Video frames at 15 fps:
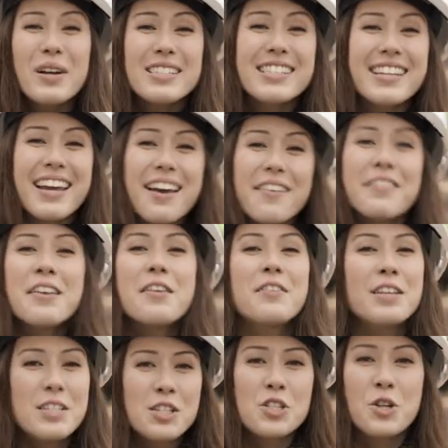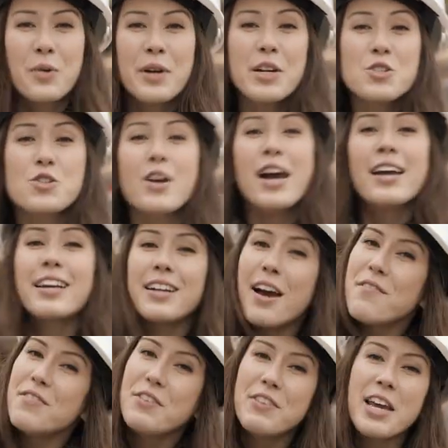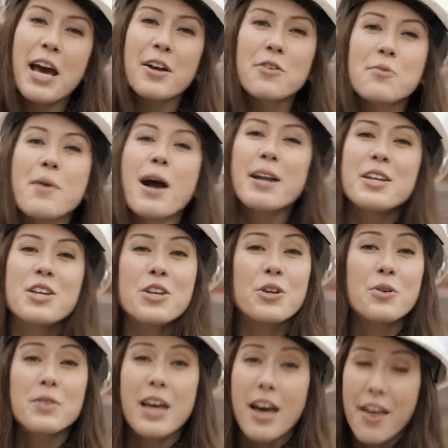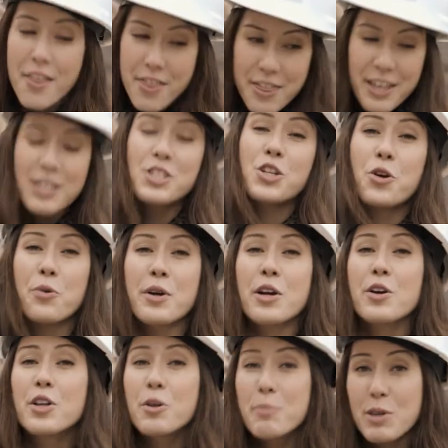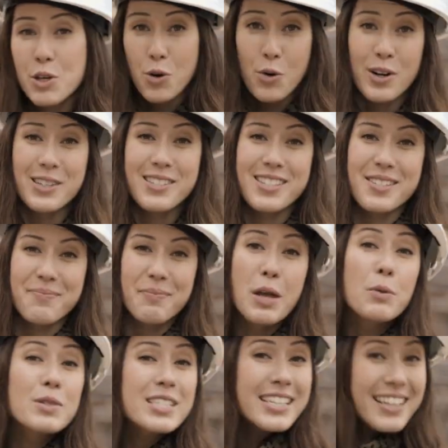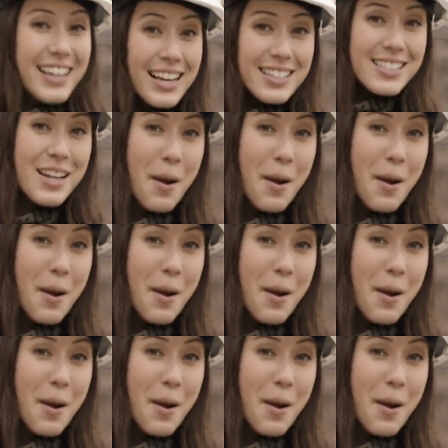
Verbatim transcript: Once again, this is Career Trek, and I'm Viviana reminding you that this career could be yours. We'll see you next